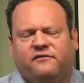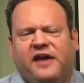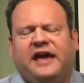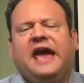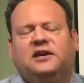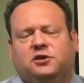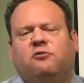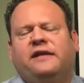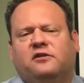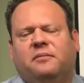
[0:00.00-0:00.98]
Vacation
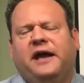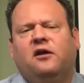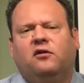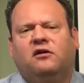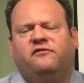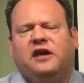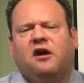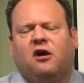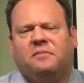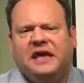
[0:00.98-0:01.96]
Rental by Owner,
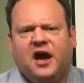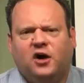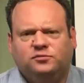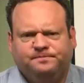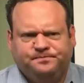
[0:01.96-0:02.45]
VRBO,